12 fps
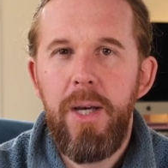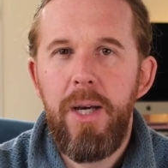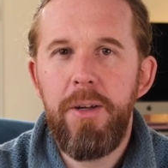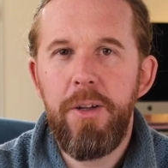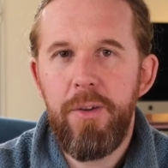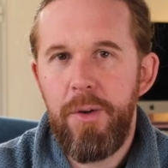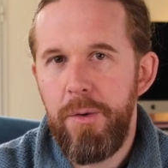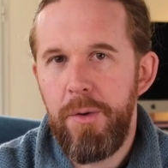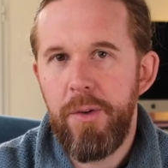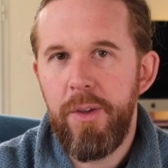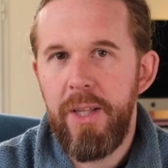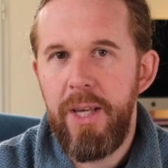and it's known
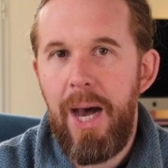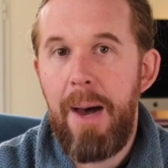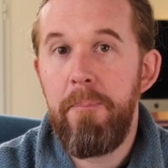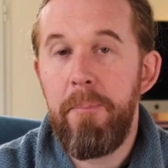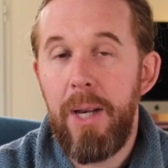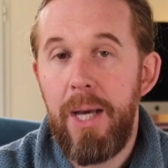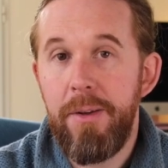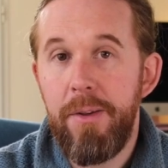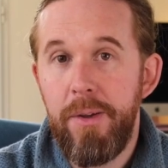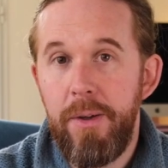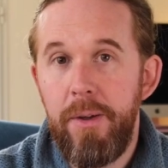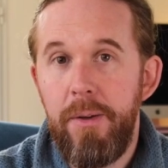as the
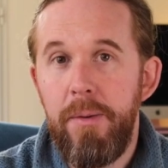Anplatzer